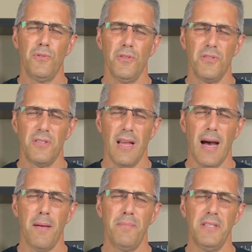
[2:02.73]
to
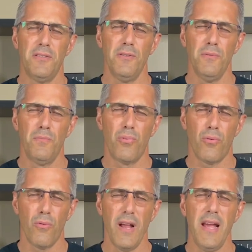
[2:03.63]
stop and to
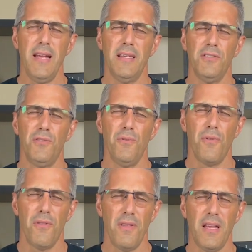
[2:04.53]
pray and to
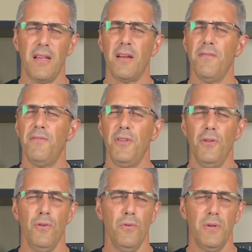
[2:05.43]
think of
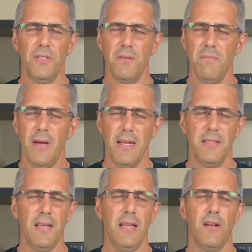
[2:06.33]
you and to
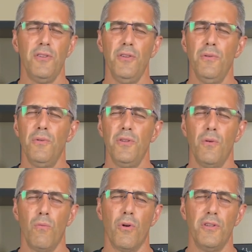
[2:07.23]
meditate on you and your
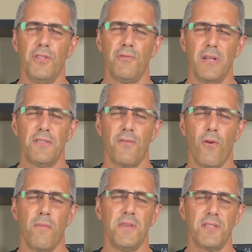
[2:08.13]
word to
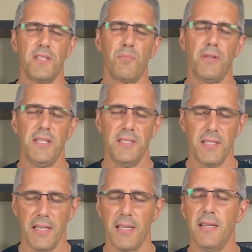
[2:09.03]
transform us is
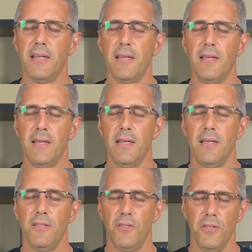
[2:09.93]
pleasing
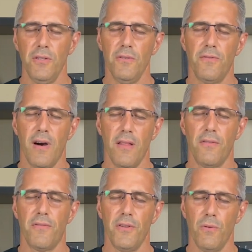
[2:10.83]
to you father
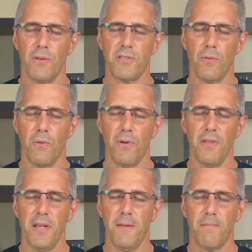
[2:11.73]
for you are so
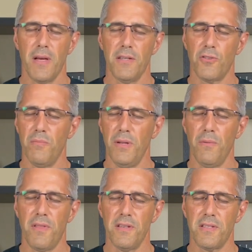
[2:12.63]
worthy uh, so be
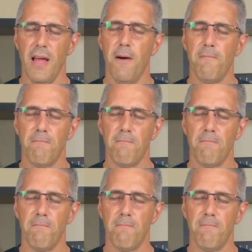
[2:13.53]
with us now